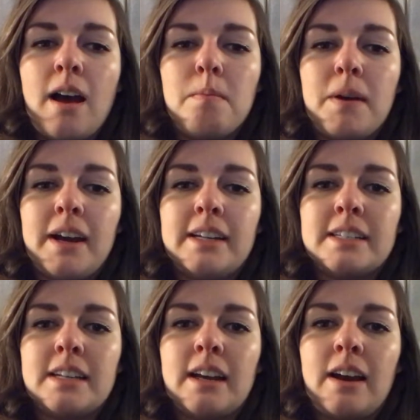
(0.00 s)

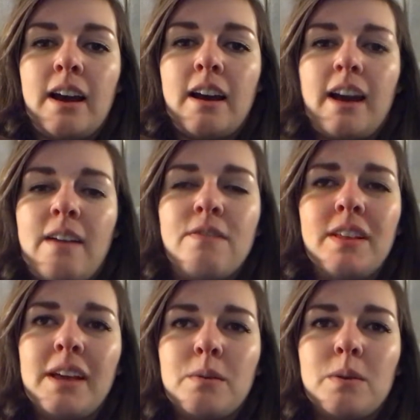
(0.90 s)
But I feel
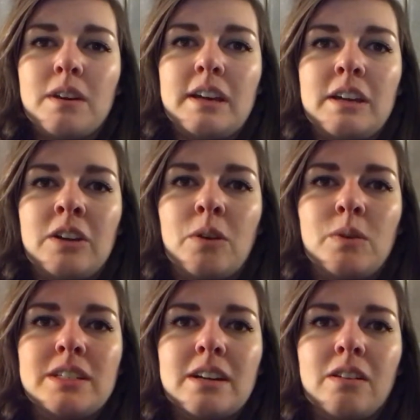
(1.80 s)
like we
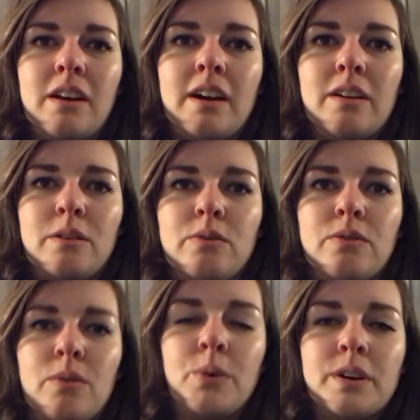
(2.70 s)
did a lot of
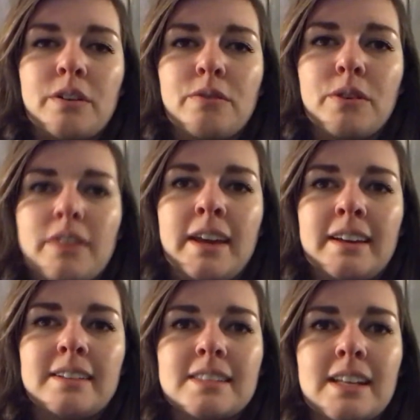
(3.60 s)
wonderful
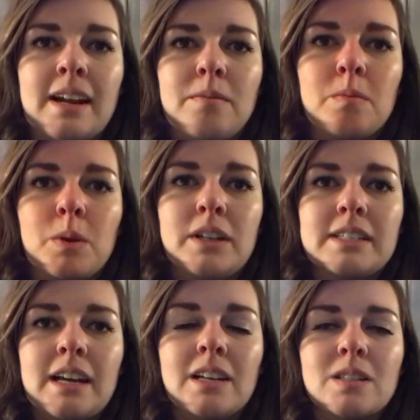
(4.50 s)
things, and I'm pretty
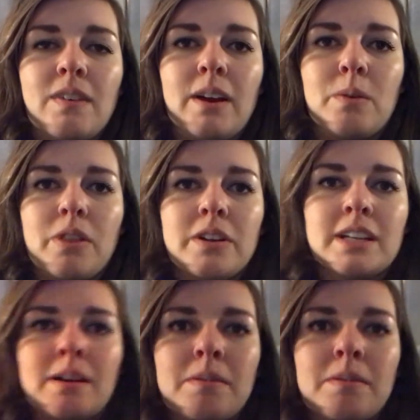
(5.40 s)
satisfied with our time